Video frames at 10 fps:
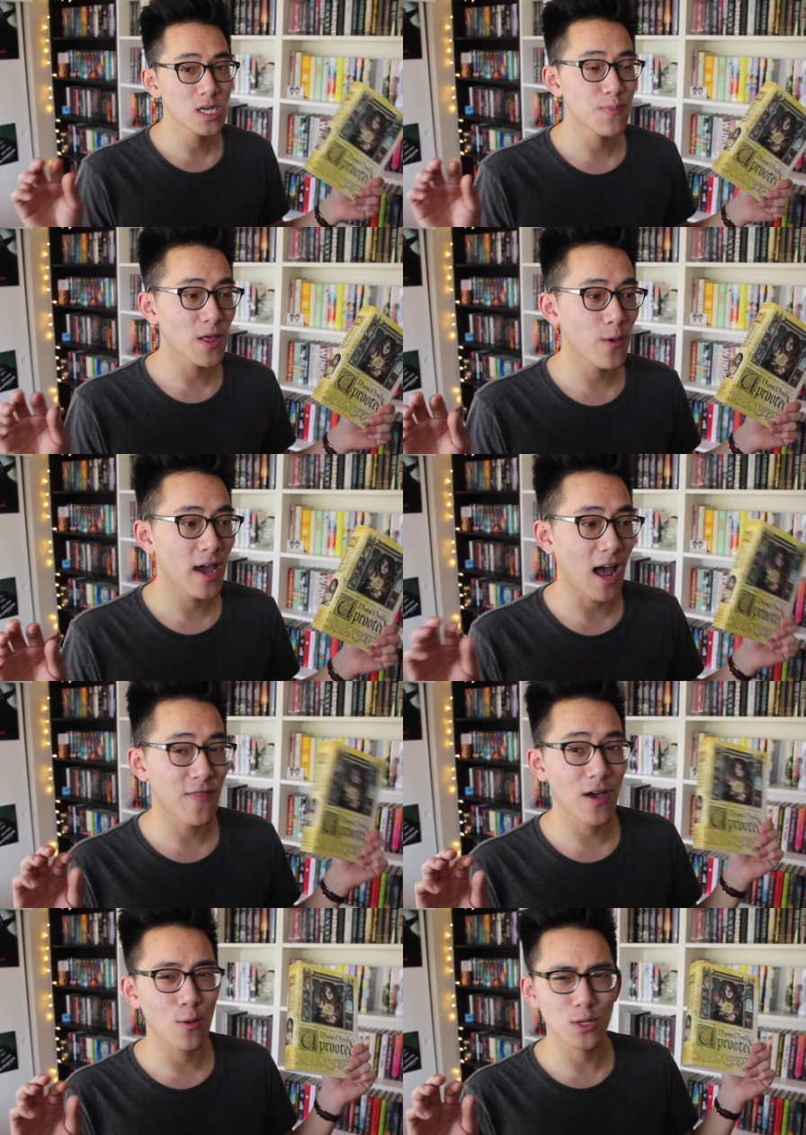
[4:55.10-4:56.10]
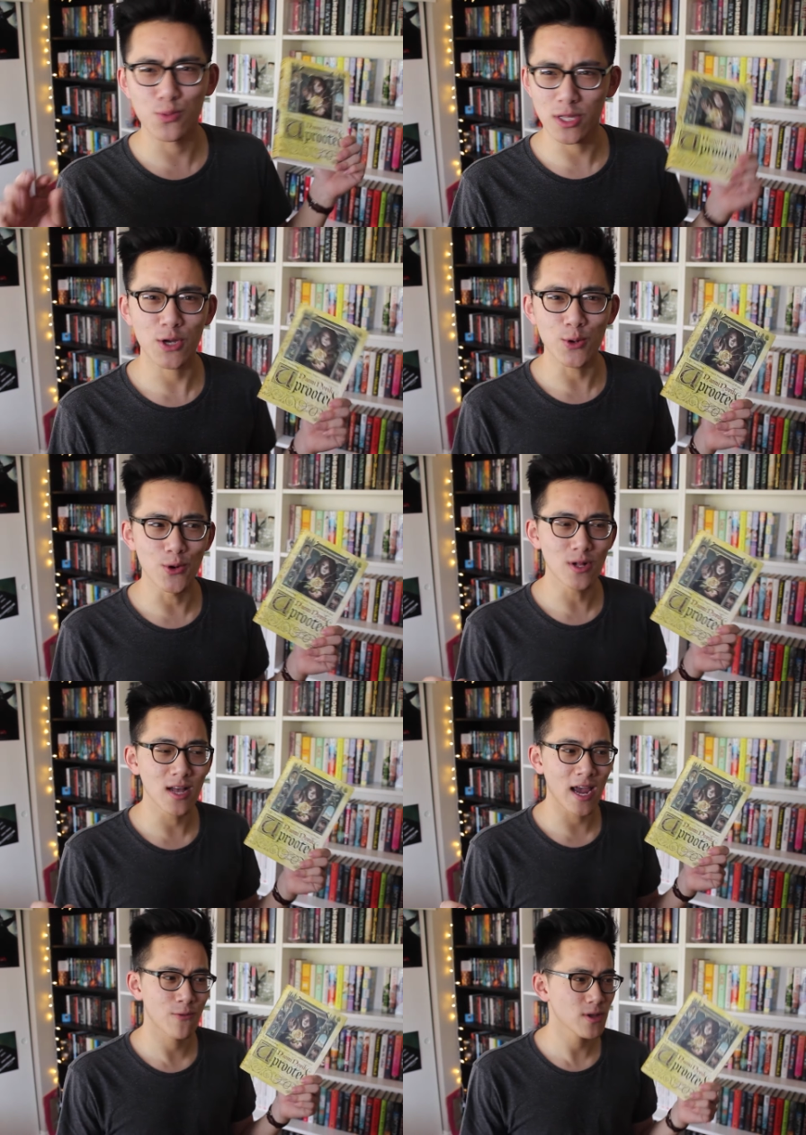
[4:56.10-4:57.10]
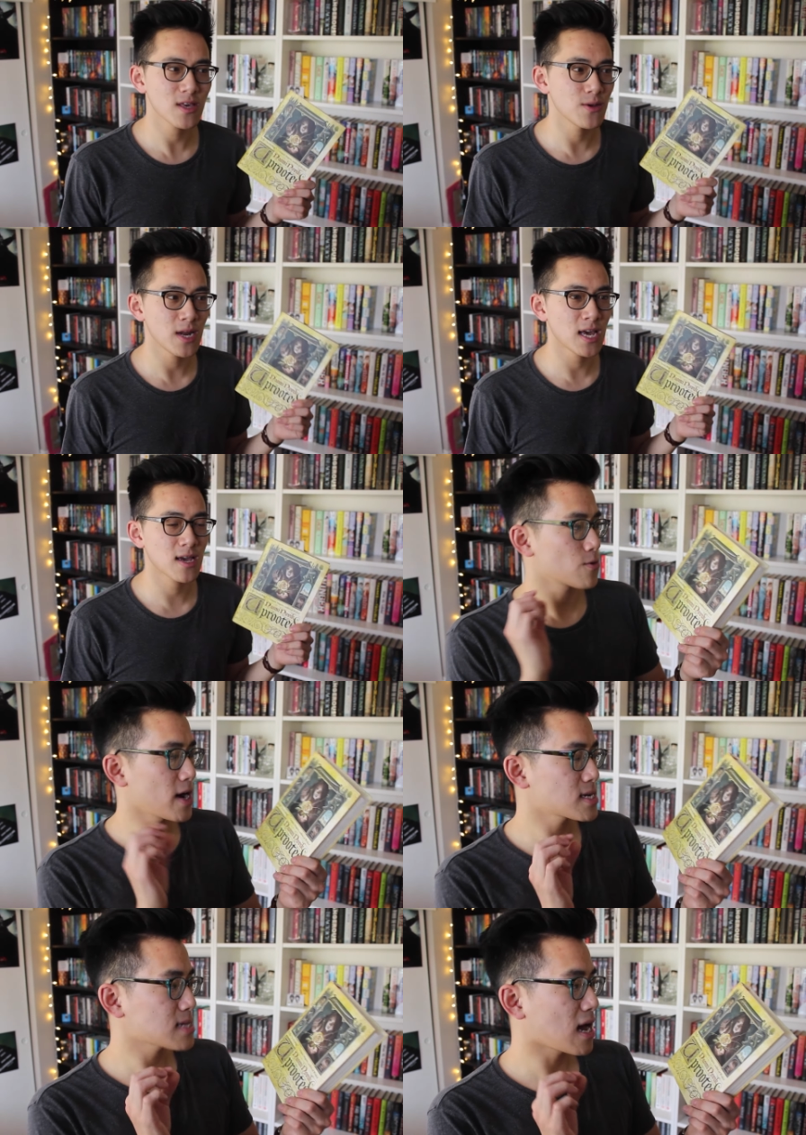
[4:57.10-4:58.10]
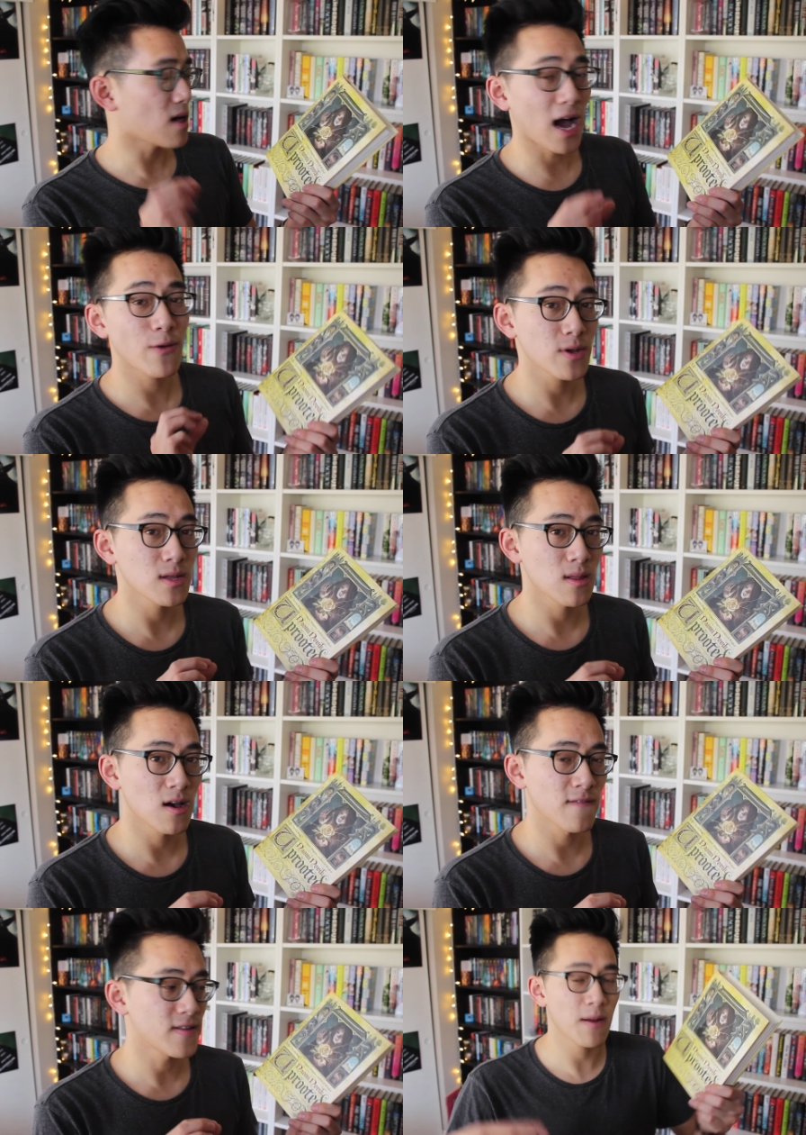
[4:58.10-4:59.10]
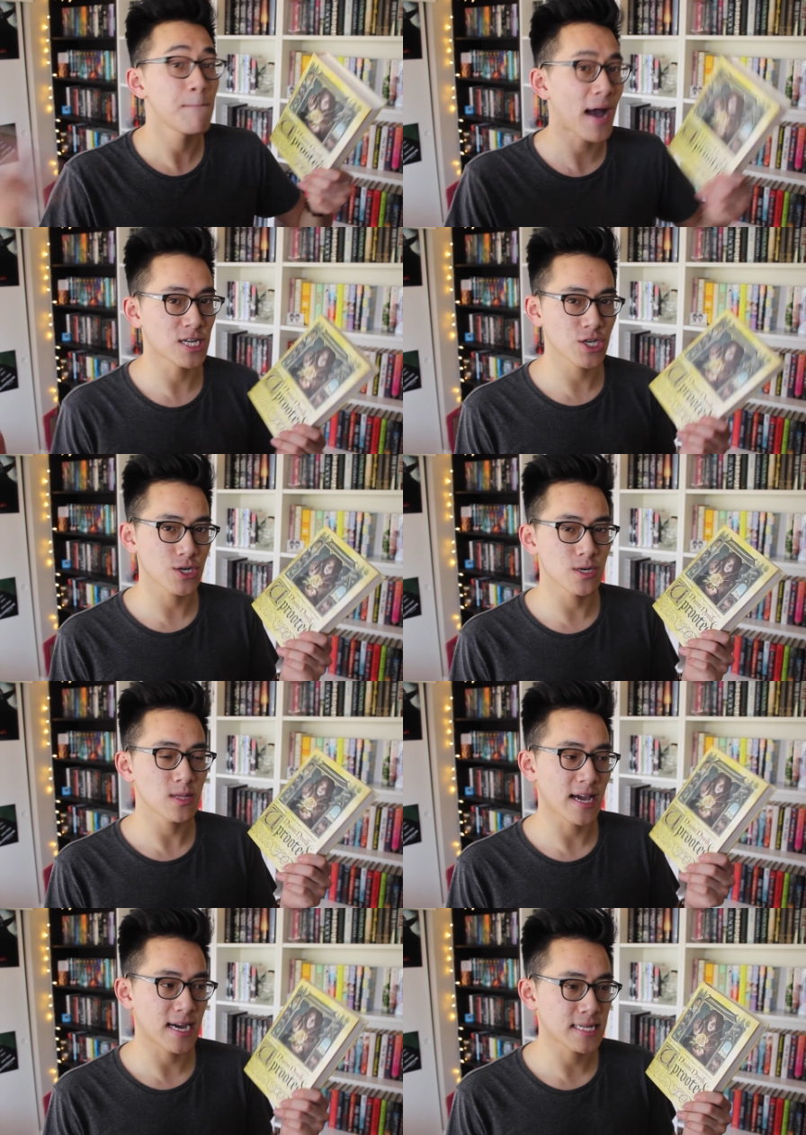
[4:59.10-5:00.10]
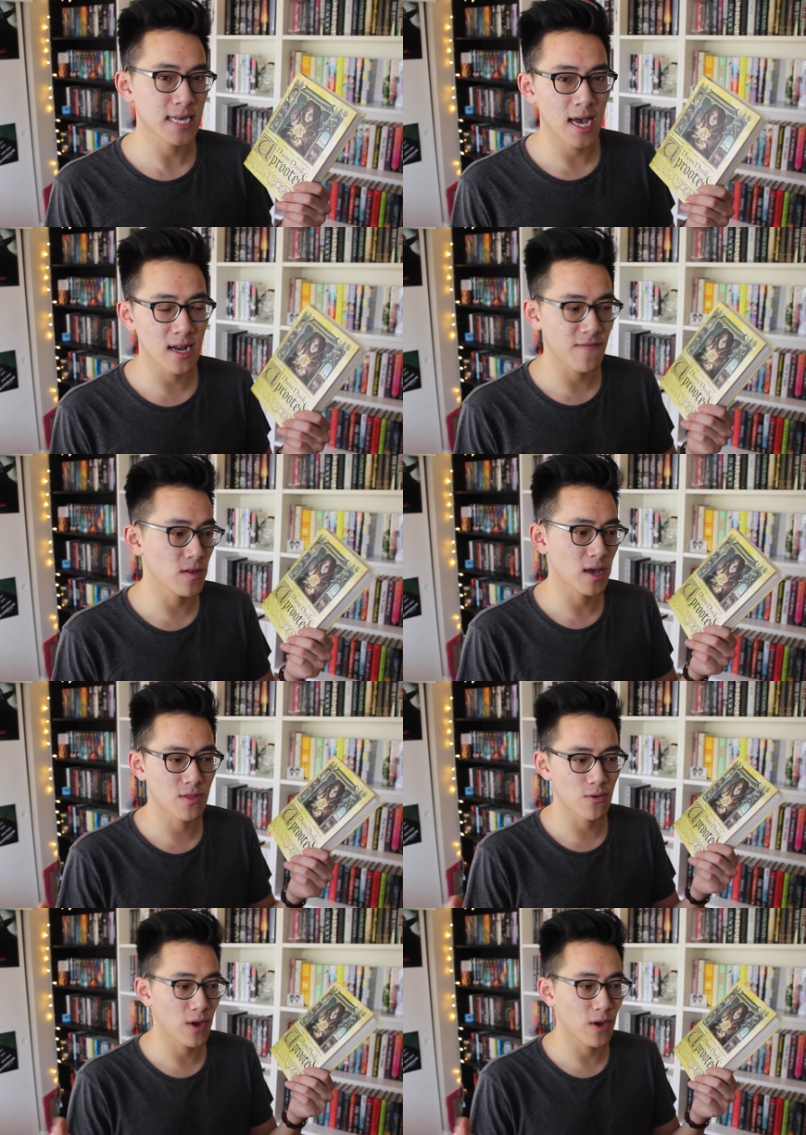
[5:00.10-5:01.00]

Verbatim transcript: which, by the way, I thought was really cool and really unique. Her writing style, I really loved. Very magical, like I said. If you like The